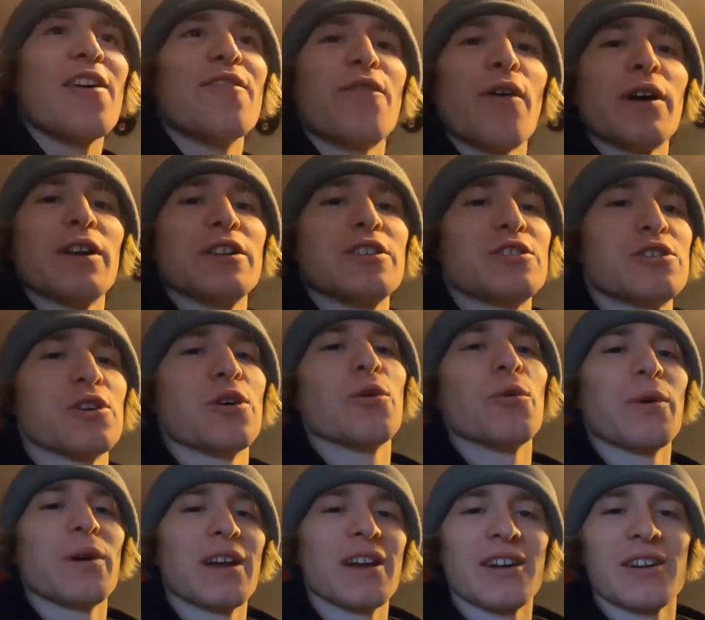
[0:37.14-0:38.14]
I find it so
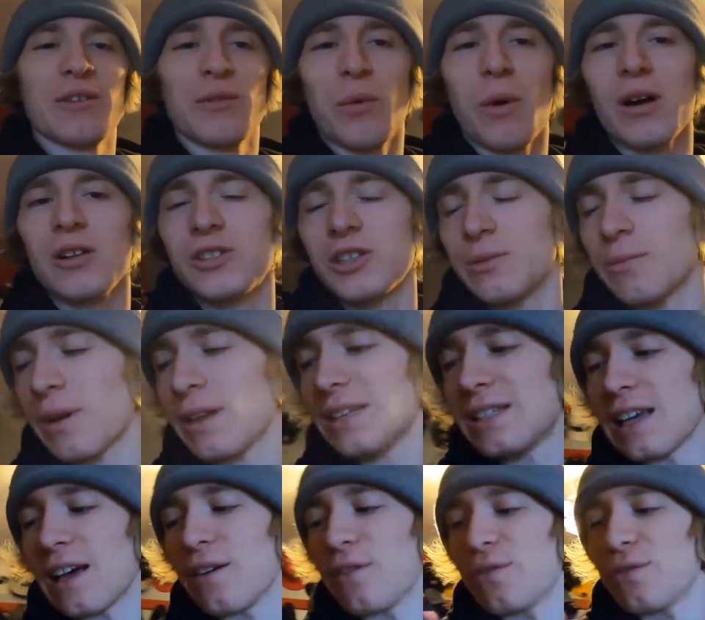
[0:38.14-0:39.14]
weird watching
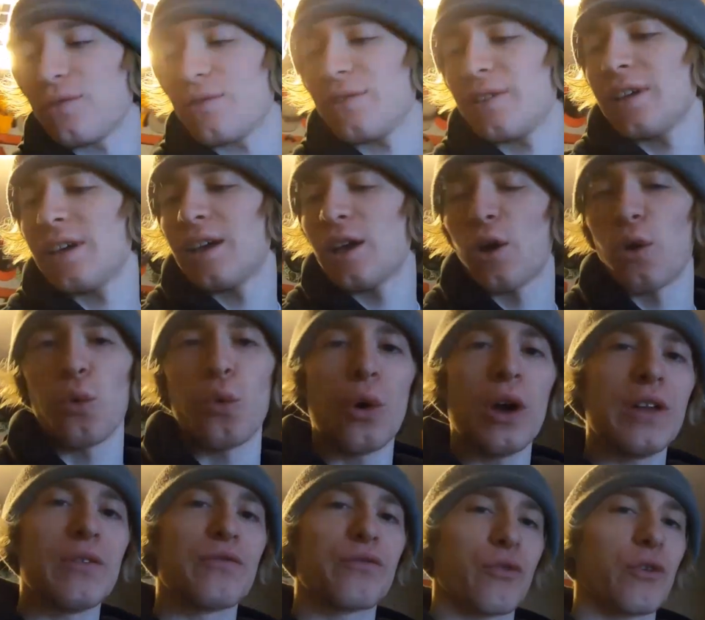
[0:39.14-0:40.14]
myself
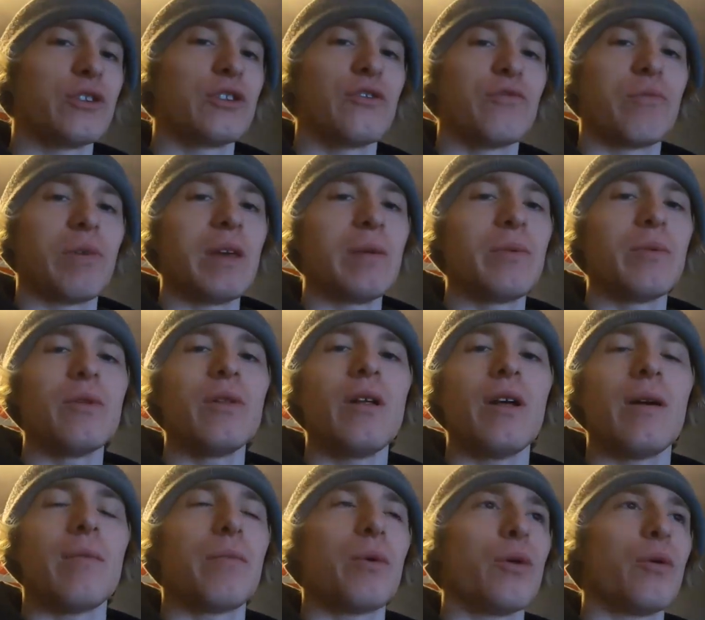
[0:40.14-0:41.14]
in front of
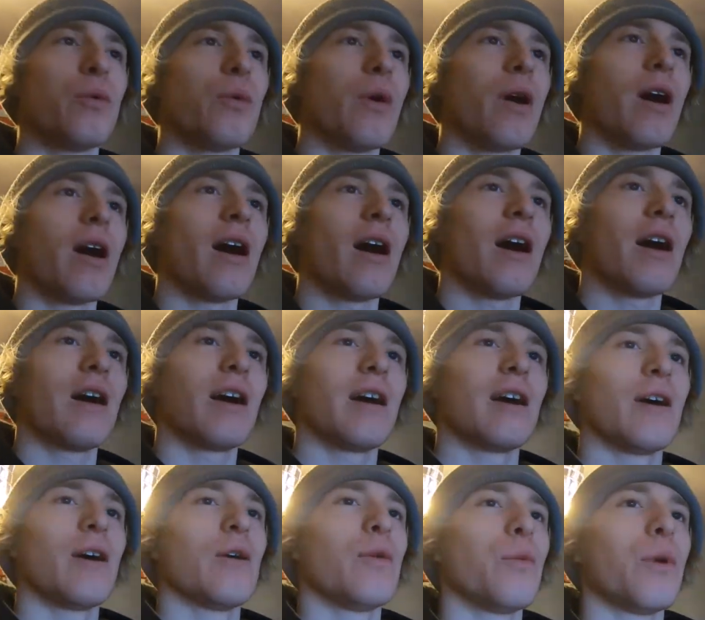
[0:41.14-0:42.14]
people, but
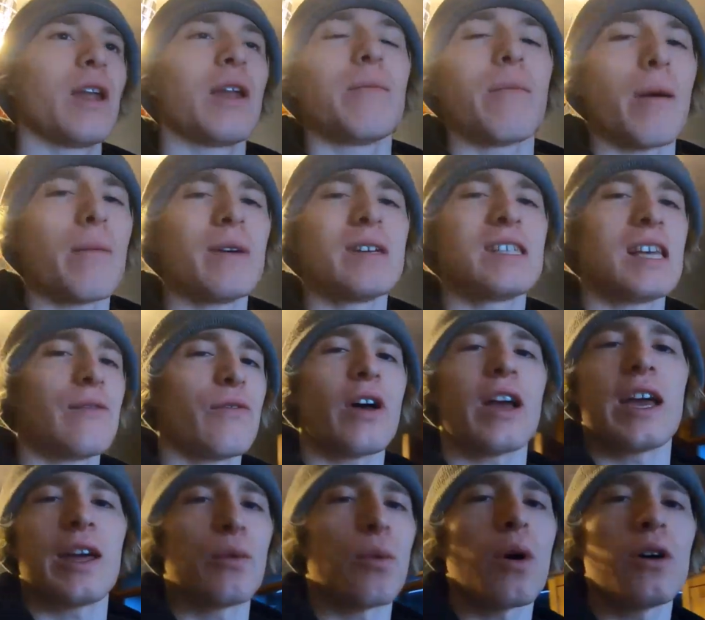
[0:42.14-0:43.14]
when I'm by myself,
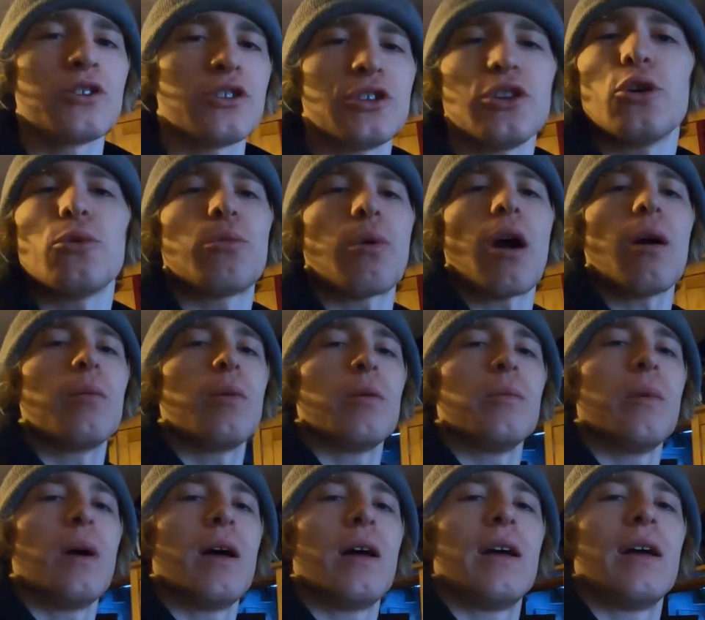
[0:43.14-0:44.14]
I can watch it no
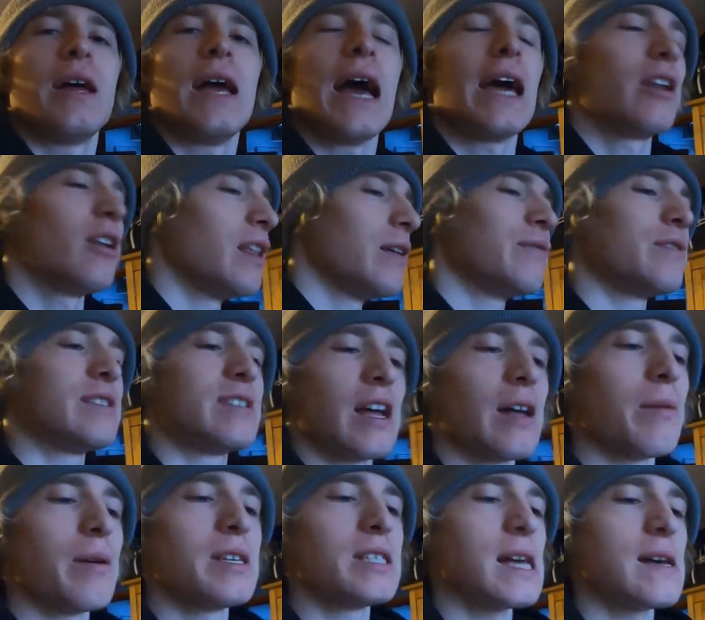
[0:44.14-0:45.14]
problem. And I'll even
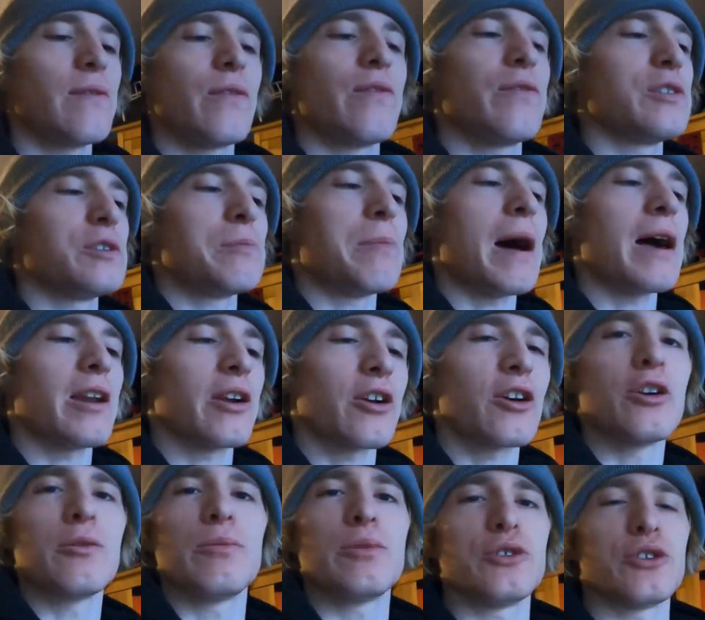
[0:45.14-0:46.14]
tell myself if it's bad or
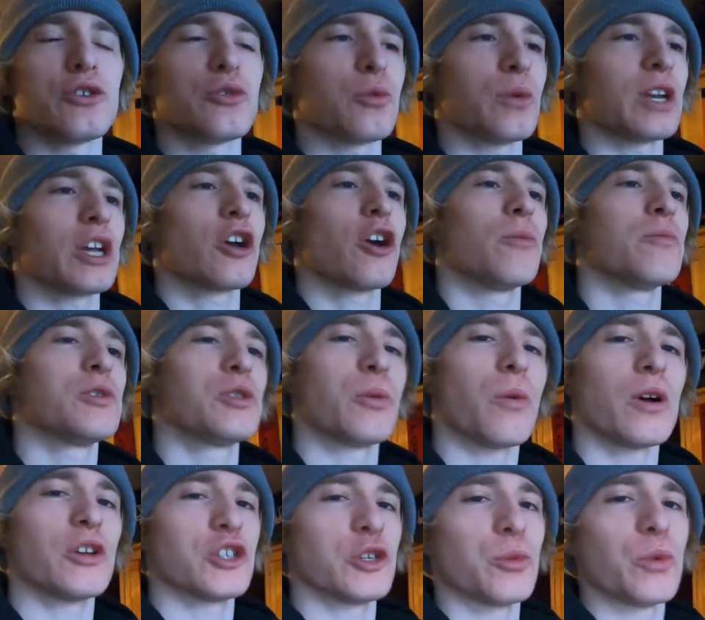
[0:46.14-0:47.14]
good, but just when it comes
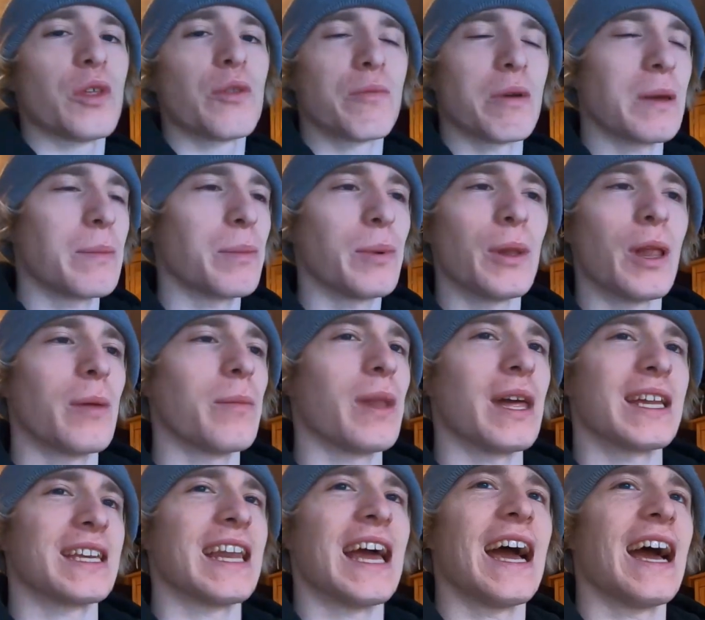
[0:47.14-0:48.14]
to watching with people, I'm
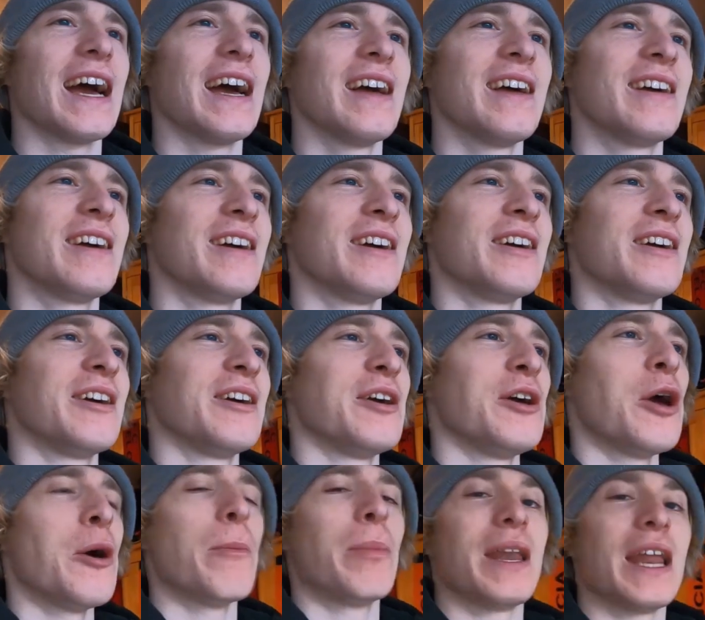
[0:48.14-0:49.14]
like, nah.
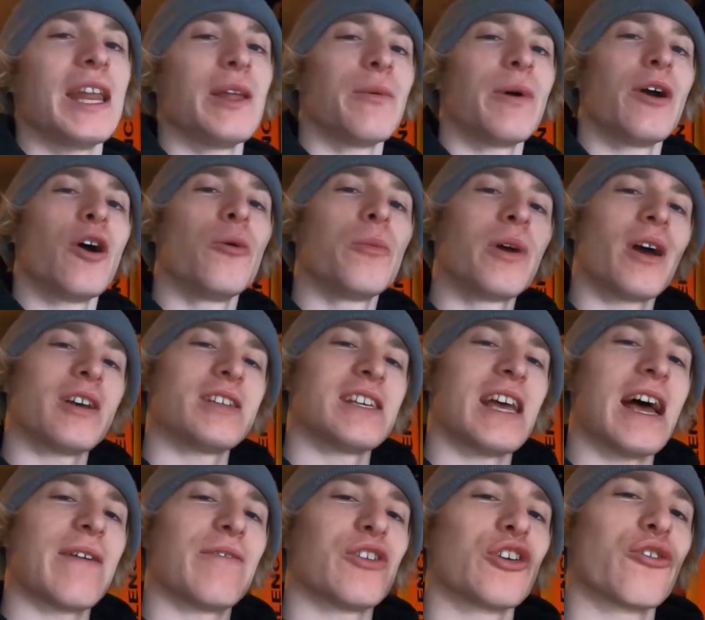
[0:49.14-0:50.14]
But anyway, hope you guys
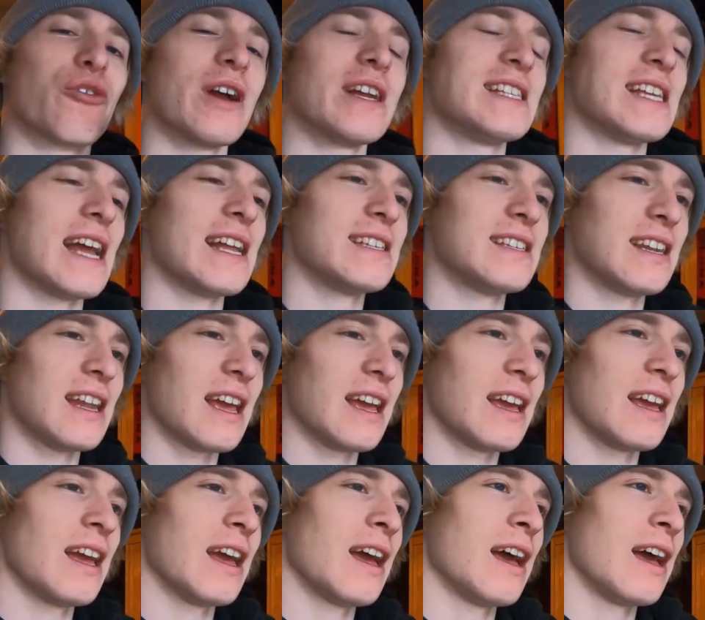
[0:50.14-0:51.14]
are having a great day
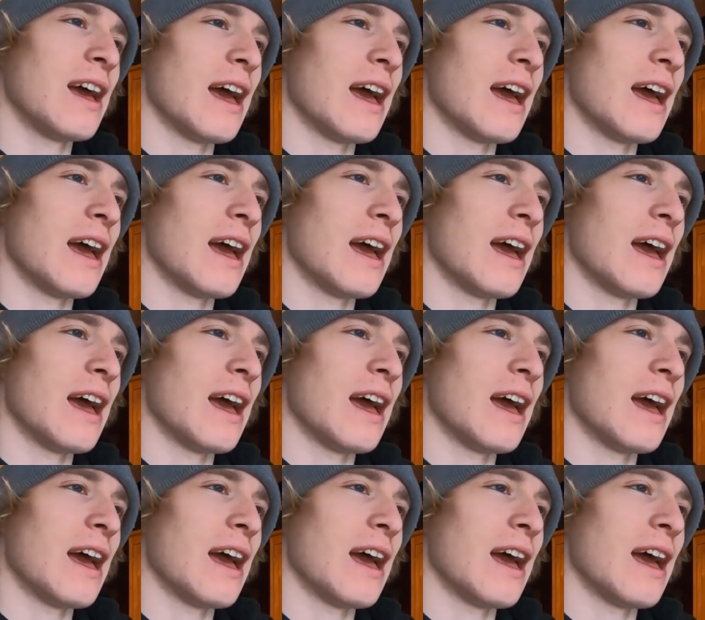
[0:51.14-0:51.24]
today.